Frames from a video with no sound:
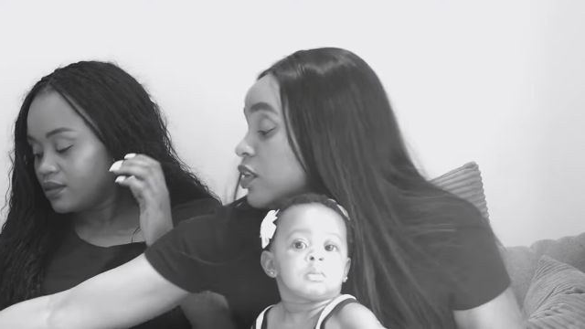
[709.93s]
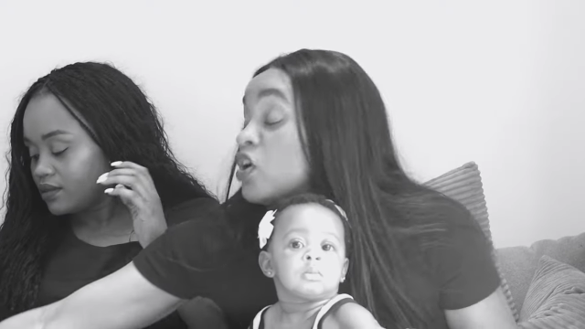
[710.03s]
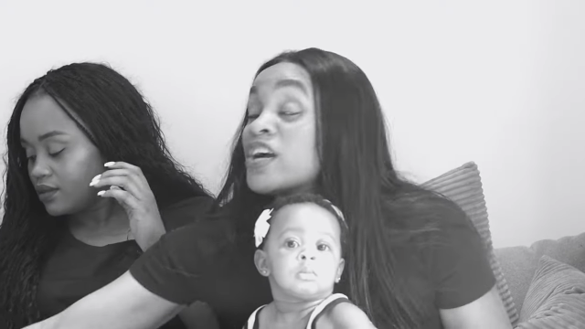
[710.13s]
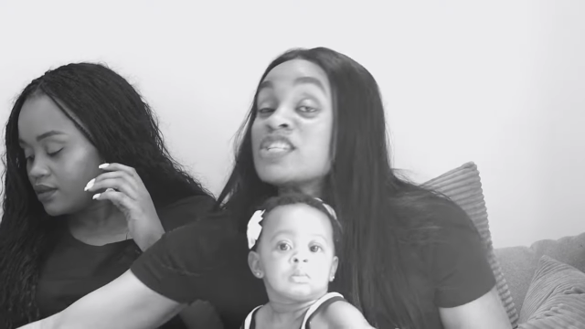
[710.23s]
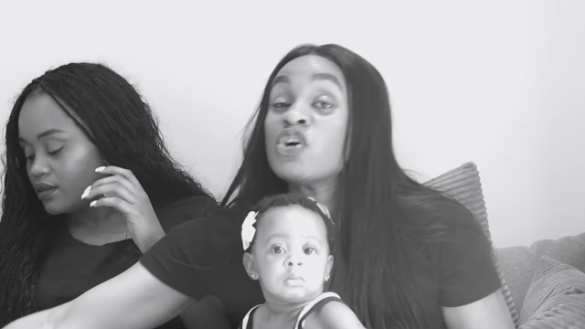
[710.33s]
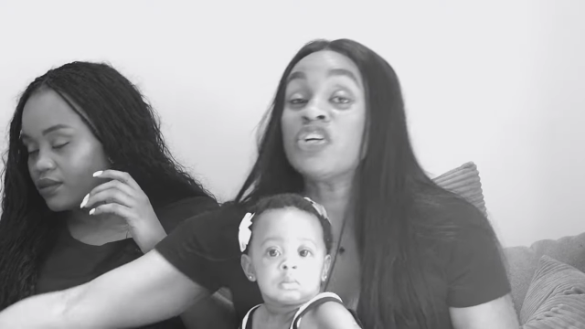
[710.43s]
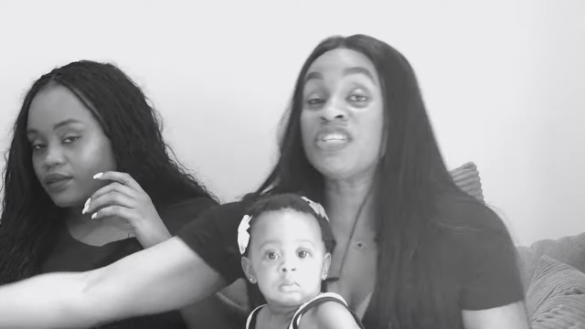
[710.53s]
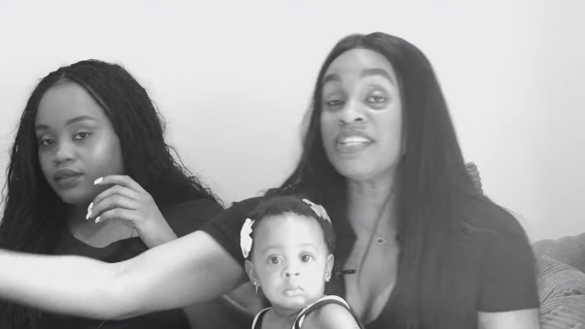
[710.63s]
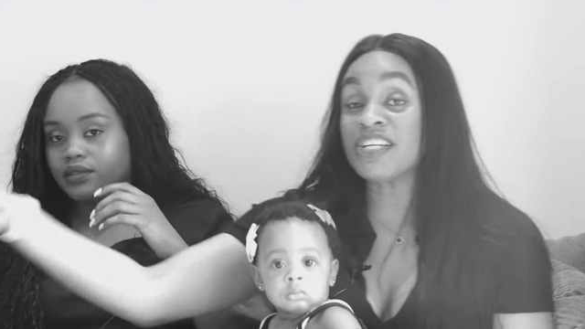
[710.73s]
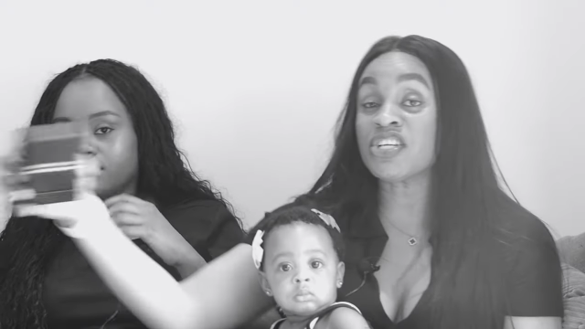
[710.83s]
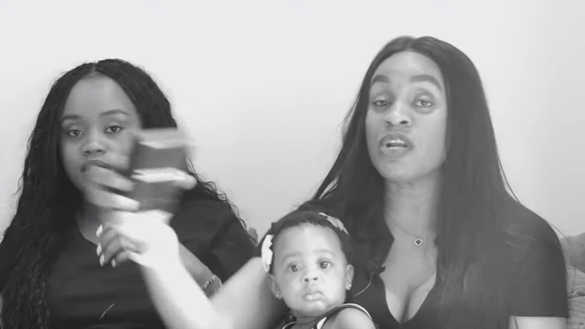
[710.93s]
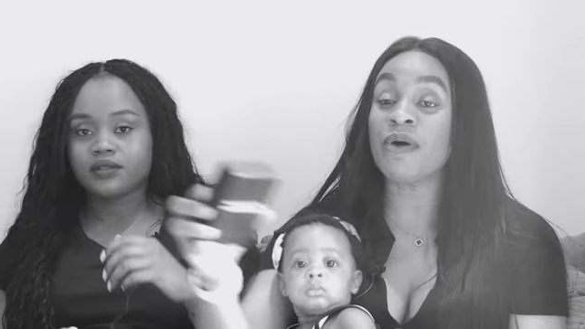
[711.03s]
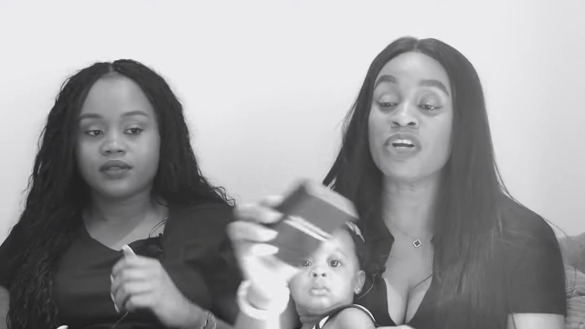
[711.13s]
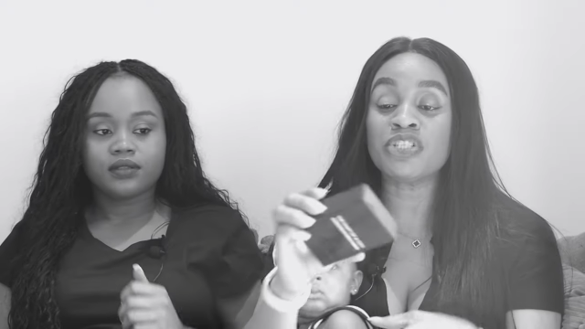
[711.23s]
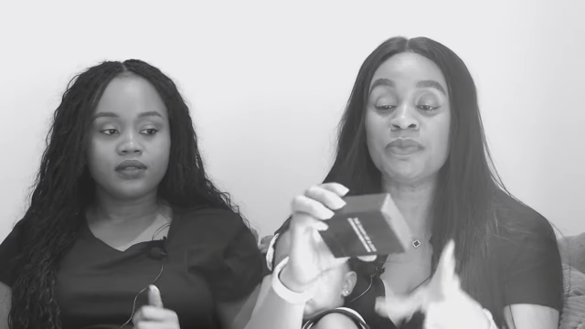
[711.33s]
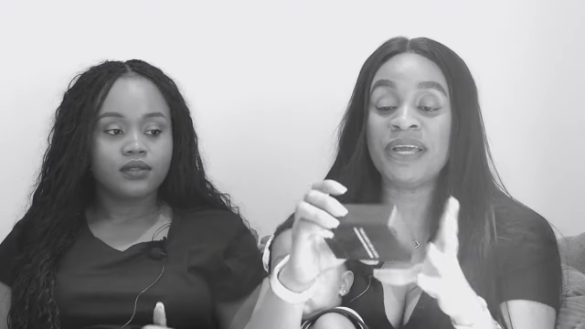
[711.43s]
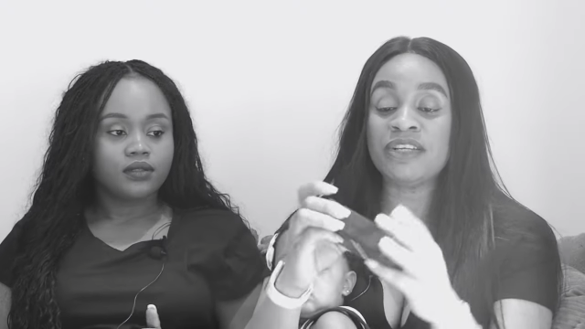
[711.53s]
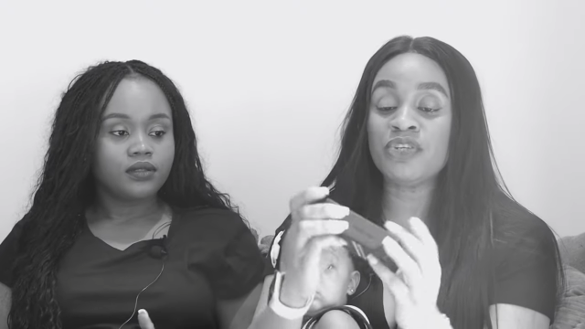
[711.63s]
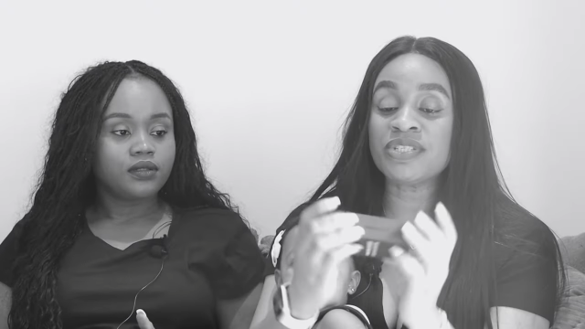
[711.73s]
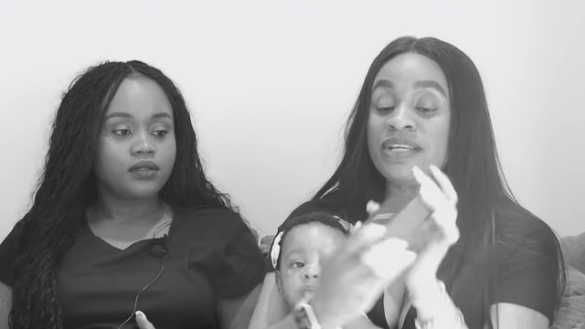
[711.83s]
Speaker 1: Okay, so on Cynthia's channel, we're going to be
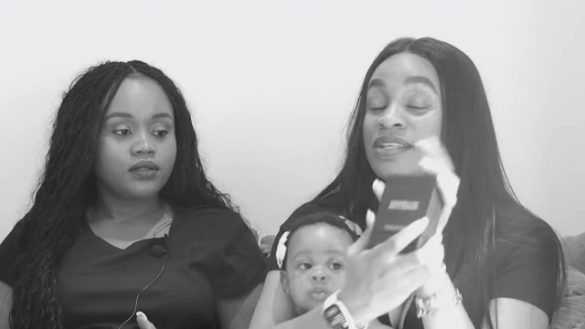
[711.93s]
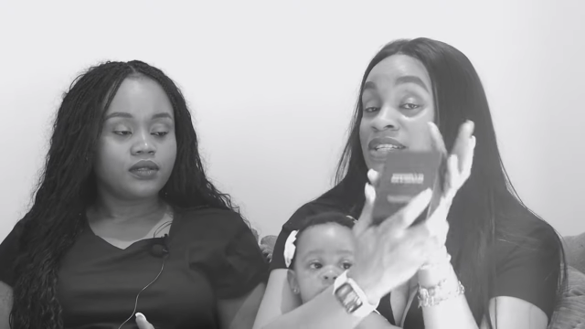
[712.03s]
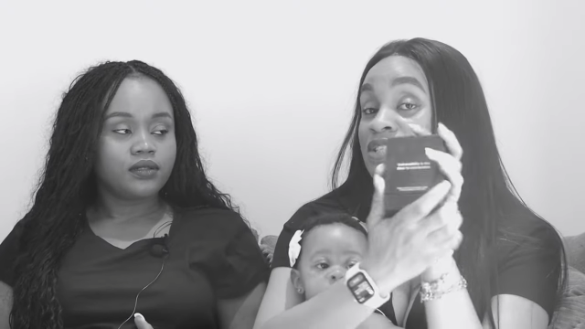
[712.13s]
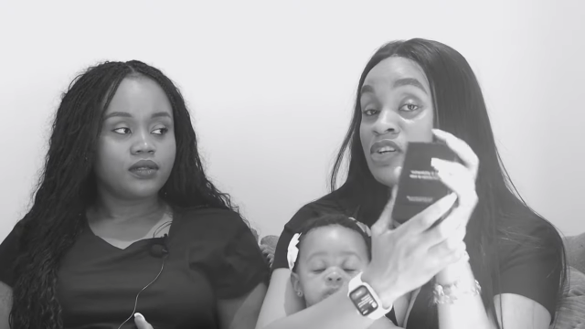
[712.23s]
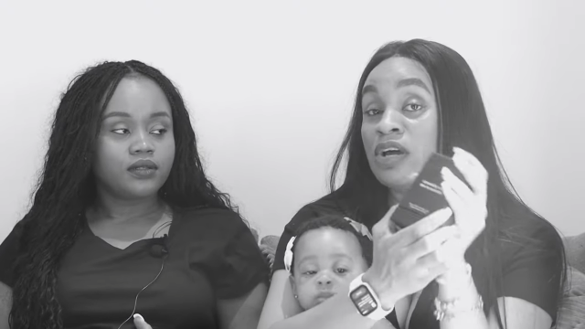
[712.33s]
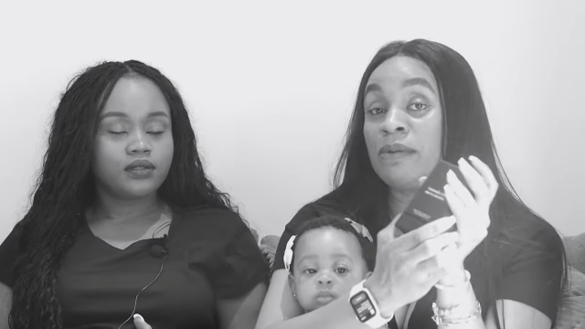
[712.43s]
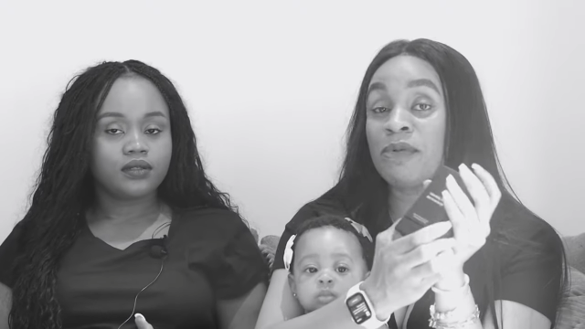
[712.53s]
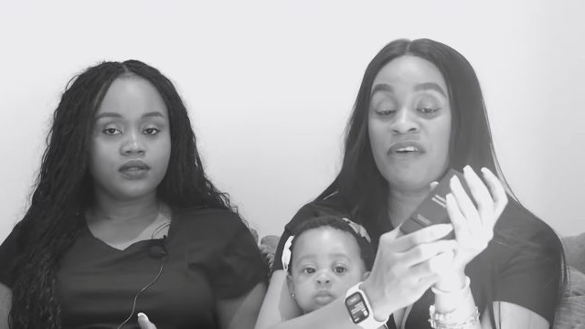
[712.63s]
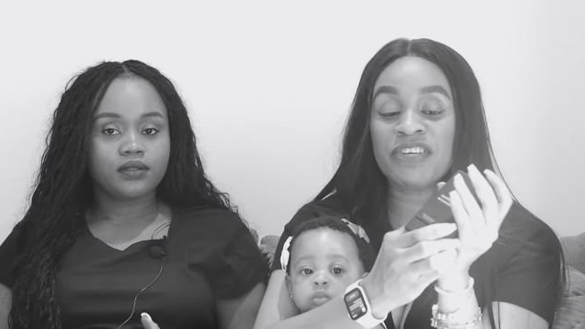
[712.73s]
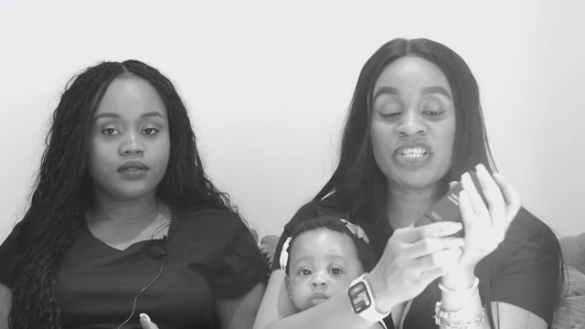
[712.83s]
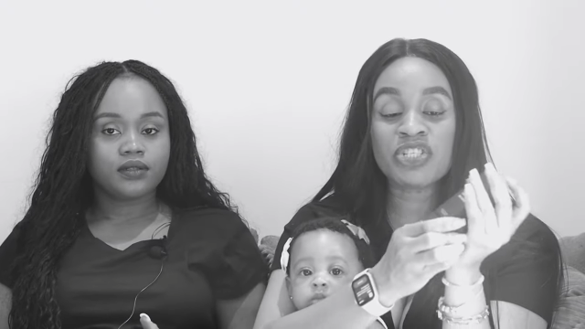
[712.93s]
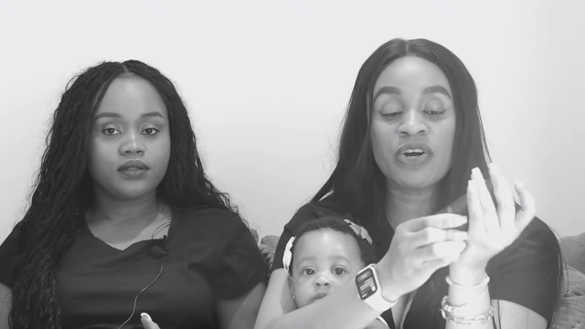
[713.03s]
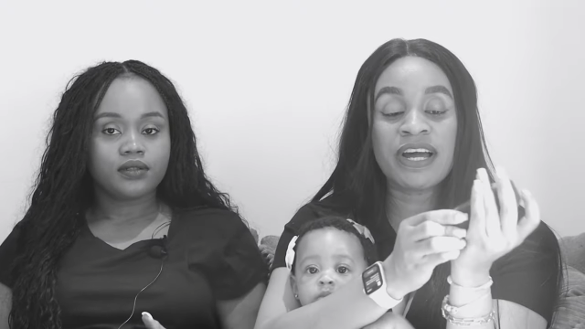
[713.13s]
using these um, conversation